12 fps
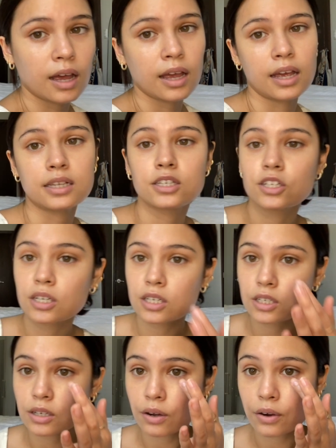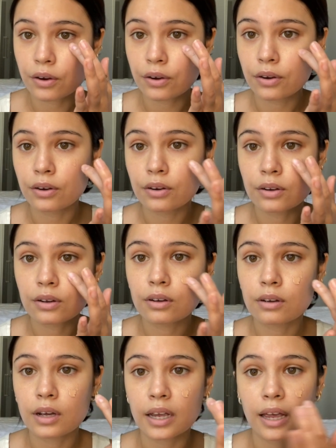It's just so,
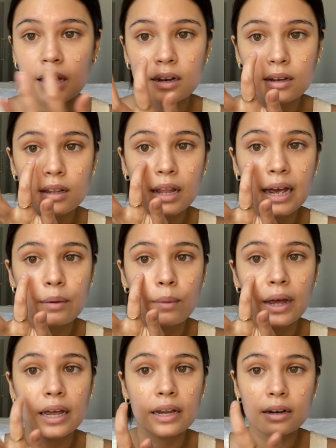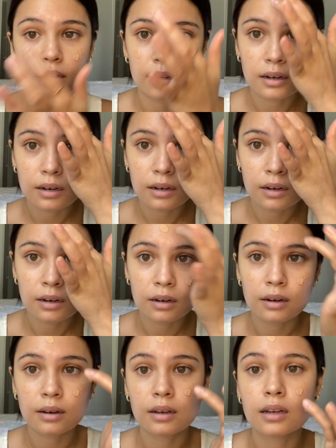again, lightweight.
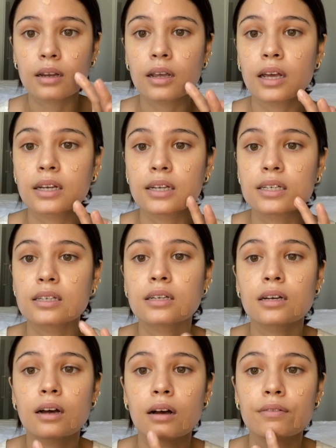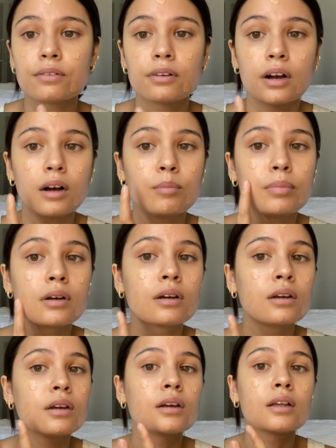It doesn't cover up,
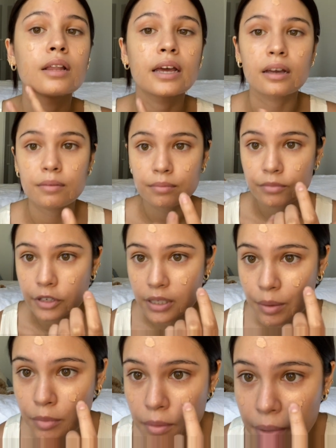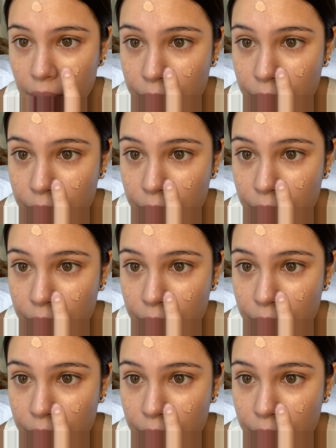like, for example, my